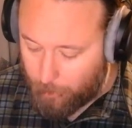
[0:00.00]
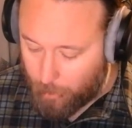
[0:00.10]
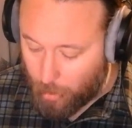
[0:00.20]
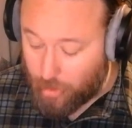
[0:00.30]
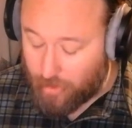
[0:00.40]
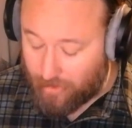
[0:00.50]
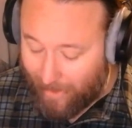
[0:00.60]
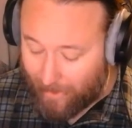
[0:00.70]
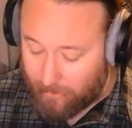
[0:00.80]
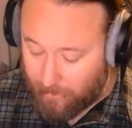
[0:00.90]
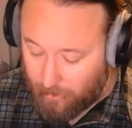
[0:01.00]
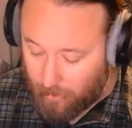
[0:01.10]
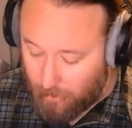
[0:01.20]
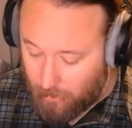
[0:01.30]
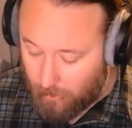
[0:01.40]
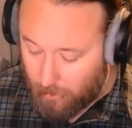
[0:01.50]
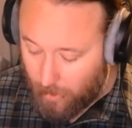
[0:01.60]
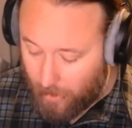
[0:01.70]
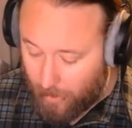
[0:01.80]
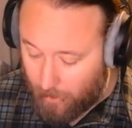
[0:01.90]
purchase access to,
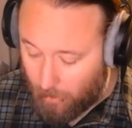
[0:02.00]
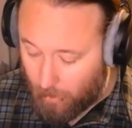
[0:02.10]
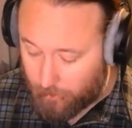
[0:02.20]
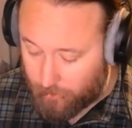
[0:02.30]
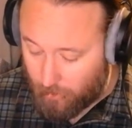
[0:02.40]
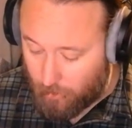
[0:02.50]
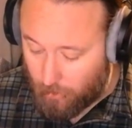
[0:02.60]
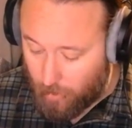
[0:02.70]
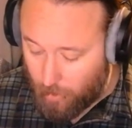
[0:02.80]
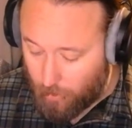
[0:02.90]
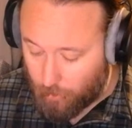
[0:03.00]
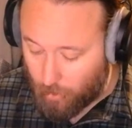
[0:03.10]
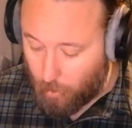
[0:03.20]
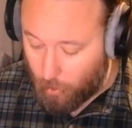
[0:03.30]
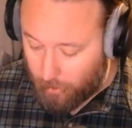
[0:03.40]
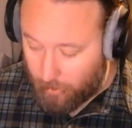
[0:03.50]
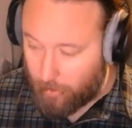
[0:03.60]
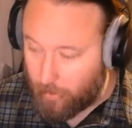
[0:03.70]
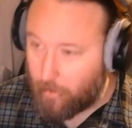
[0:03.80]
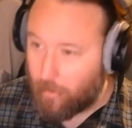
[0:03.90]
and also recorded.